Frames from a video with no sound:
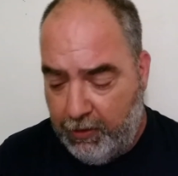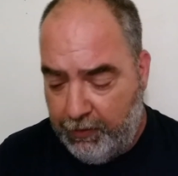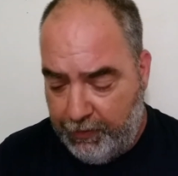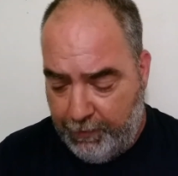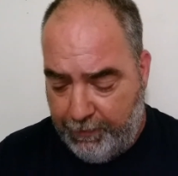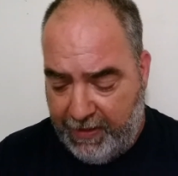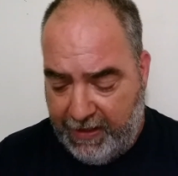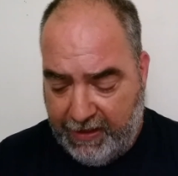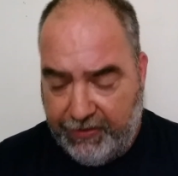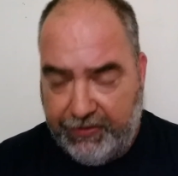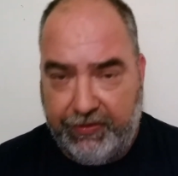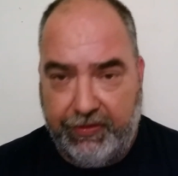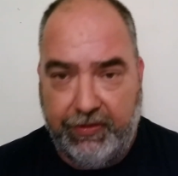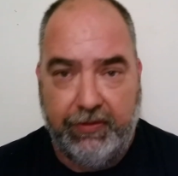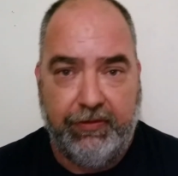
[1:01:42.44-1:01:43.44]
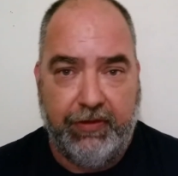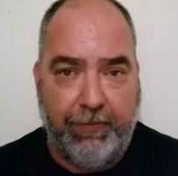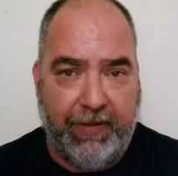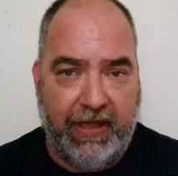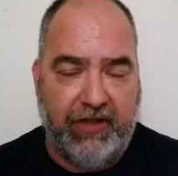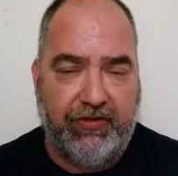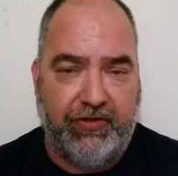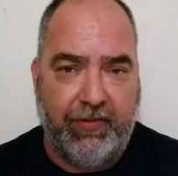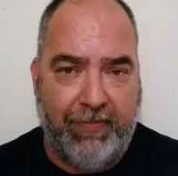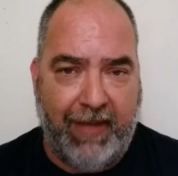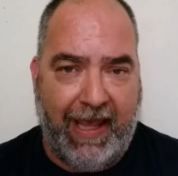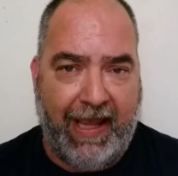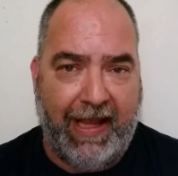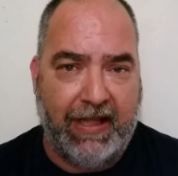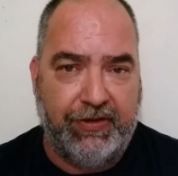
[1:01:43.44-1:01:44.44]
beast. The beast
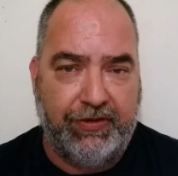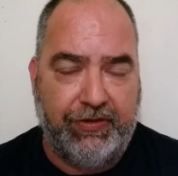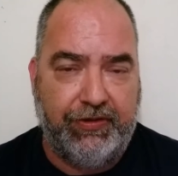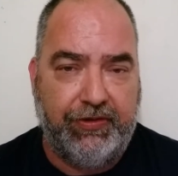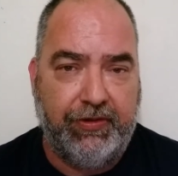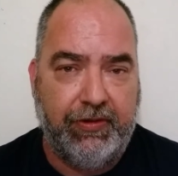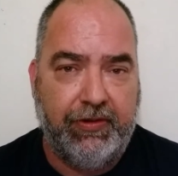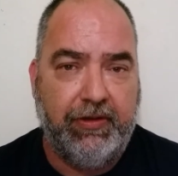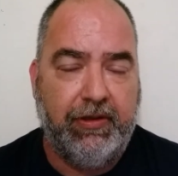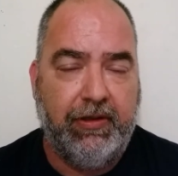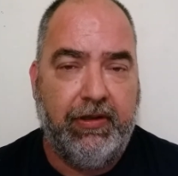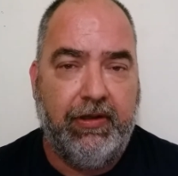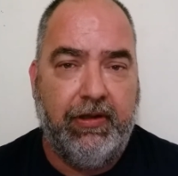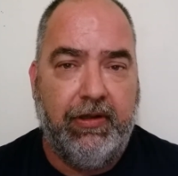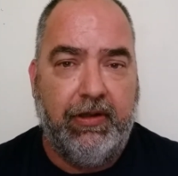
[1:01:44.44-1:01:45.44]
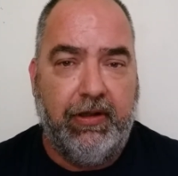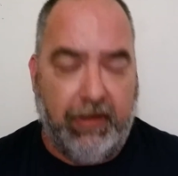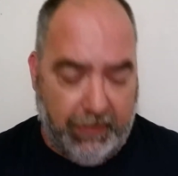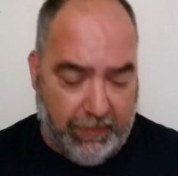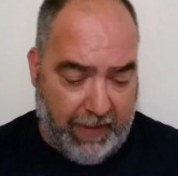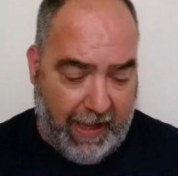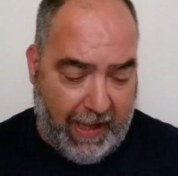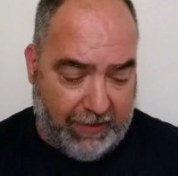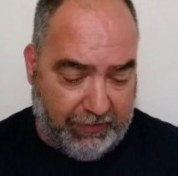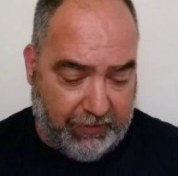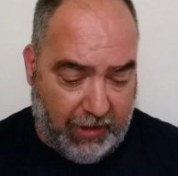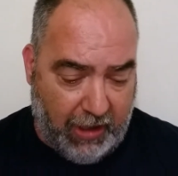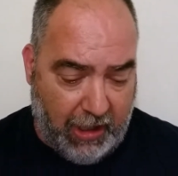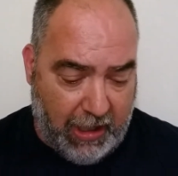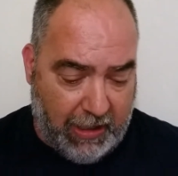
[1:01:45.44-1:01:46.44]
demands that
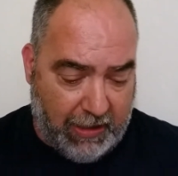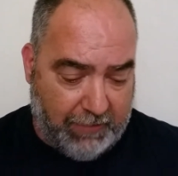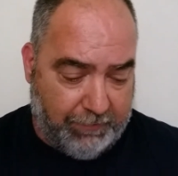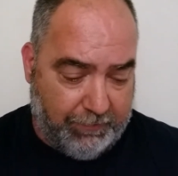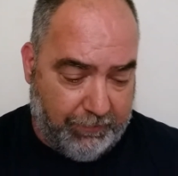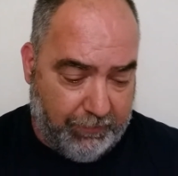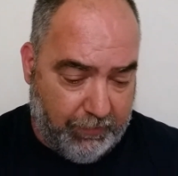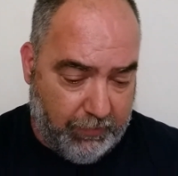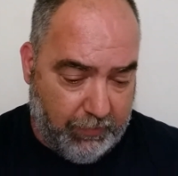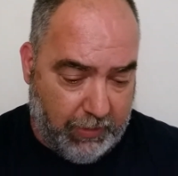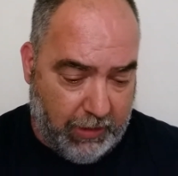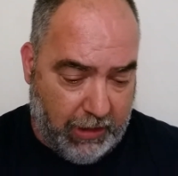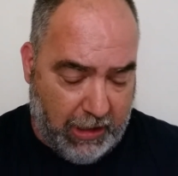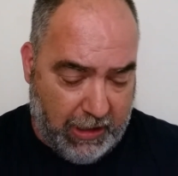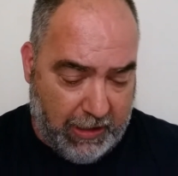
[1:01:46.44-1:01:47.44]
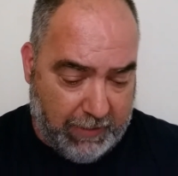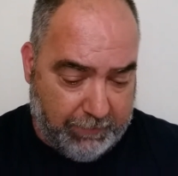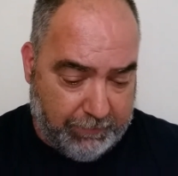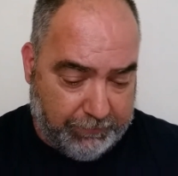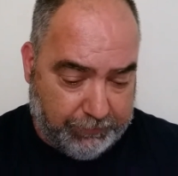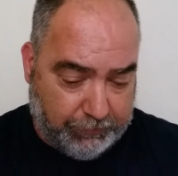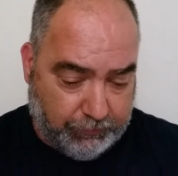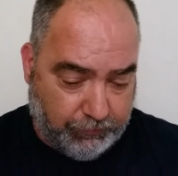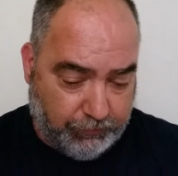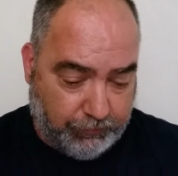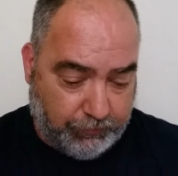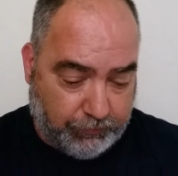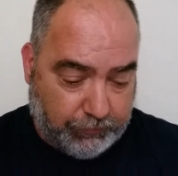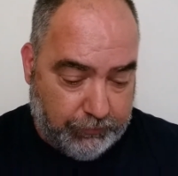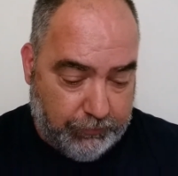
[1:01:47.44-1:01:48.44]
the
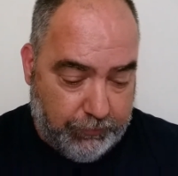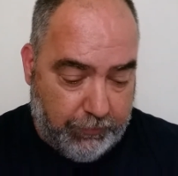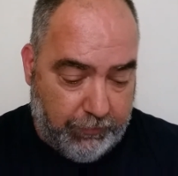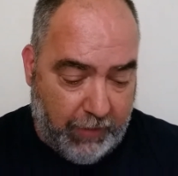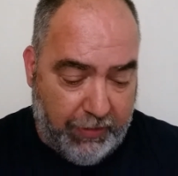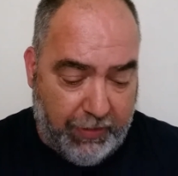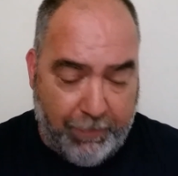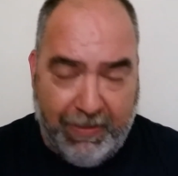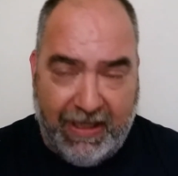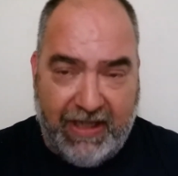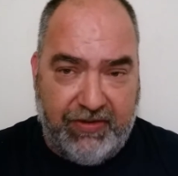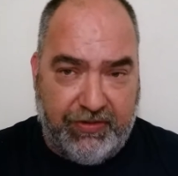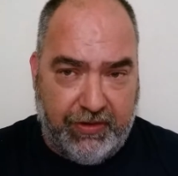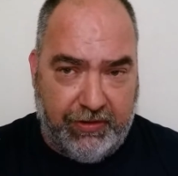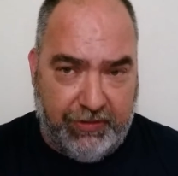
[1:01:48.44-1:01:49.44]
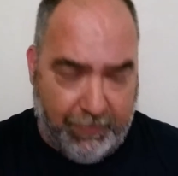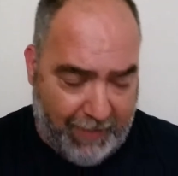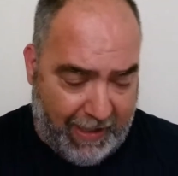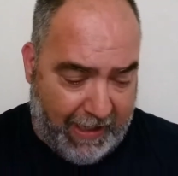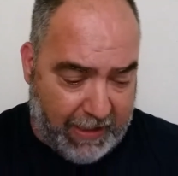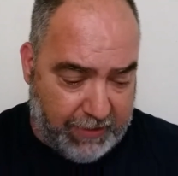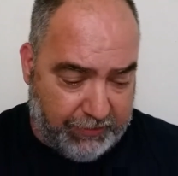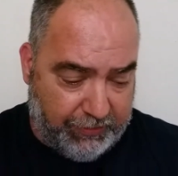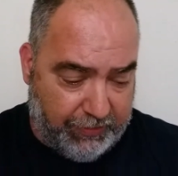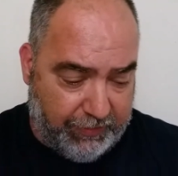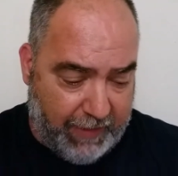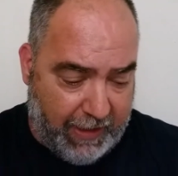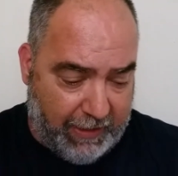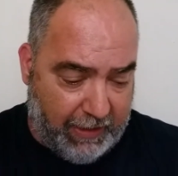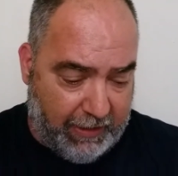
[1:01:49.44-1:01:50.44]
beast demands
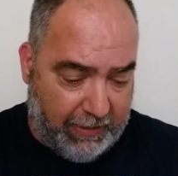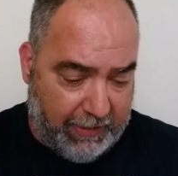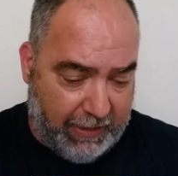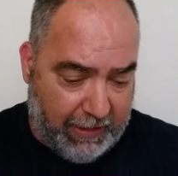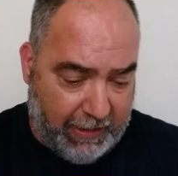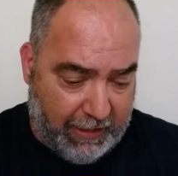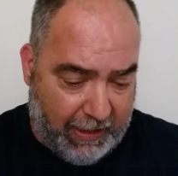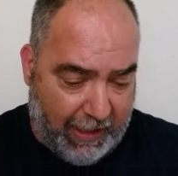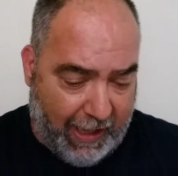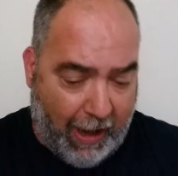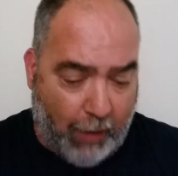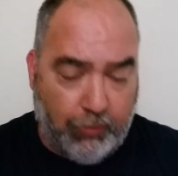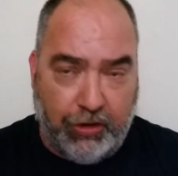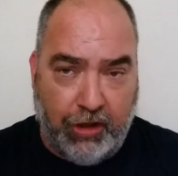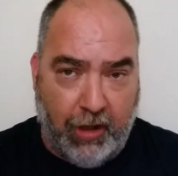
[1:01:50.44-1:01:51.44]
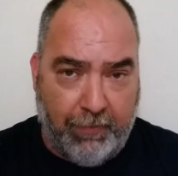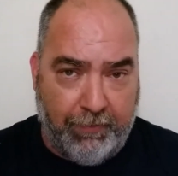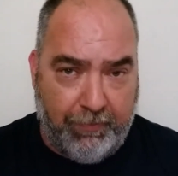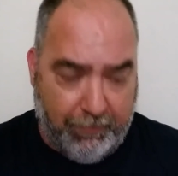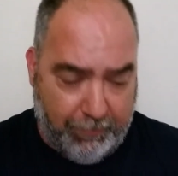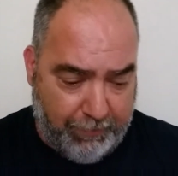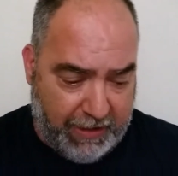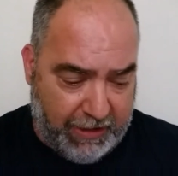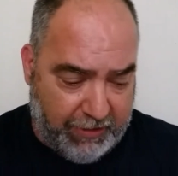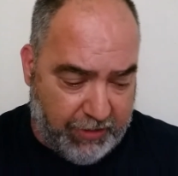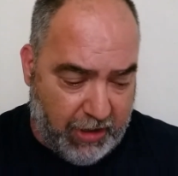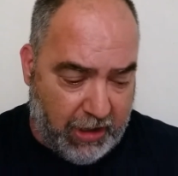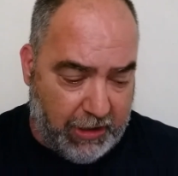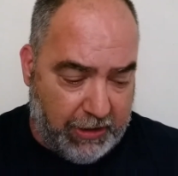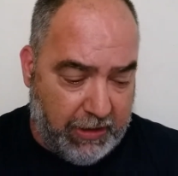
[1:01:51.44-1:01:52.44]
that an outcome be
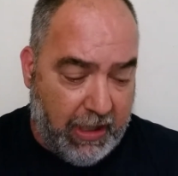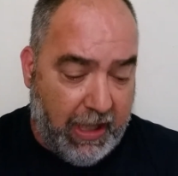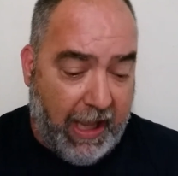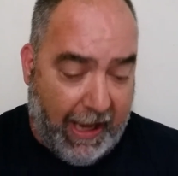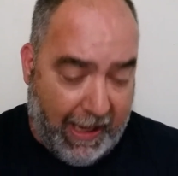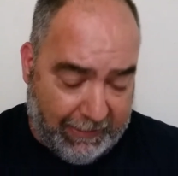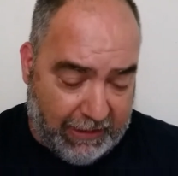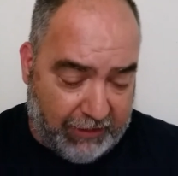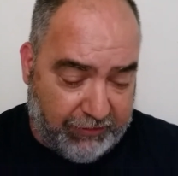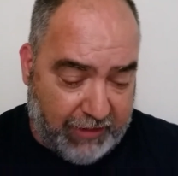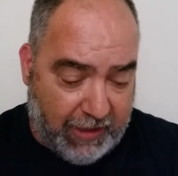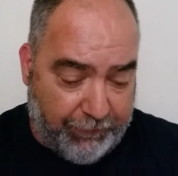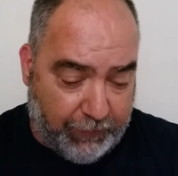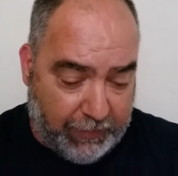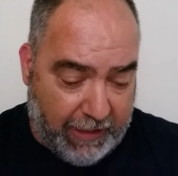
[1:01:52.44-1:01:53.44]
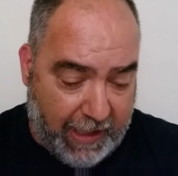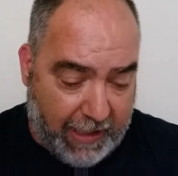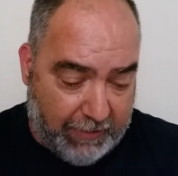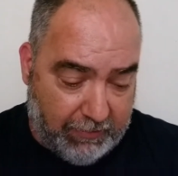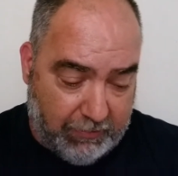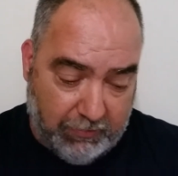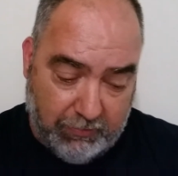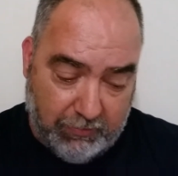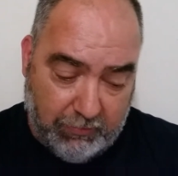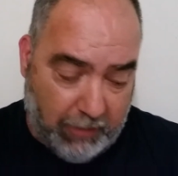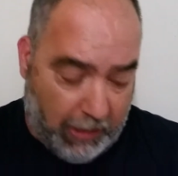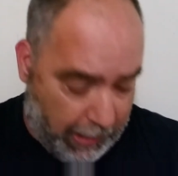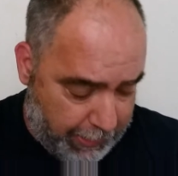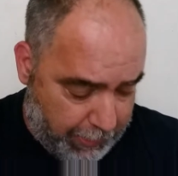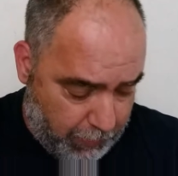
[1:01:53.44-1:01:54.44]
done. And let's not forget,
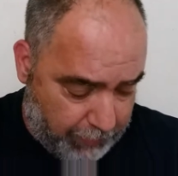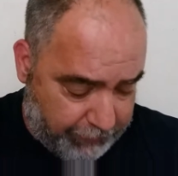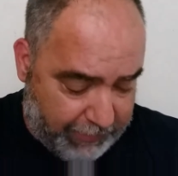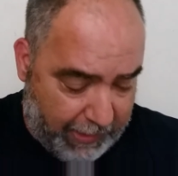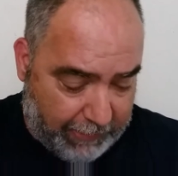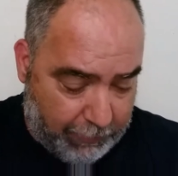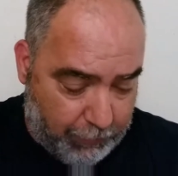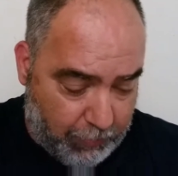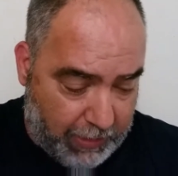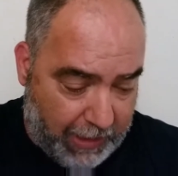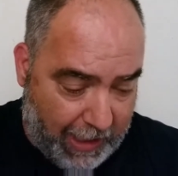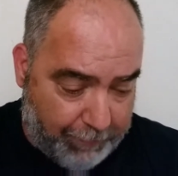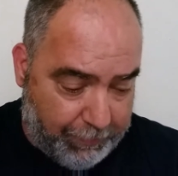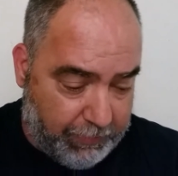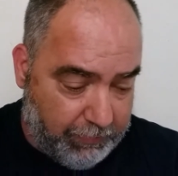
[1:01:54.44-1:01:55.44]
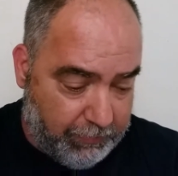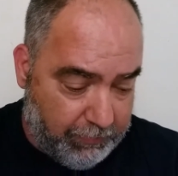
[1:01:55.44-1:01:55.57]
I know exactly what happened.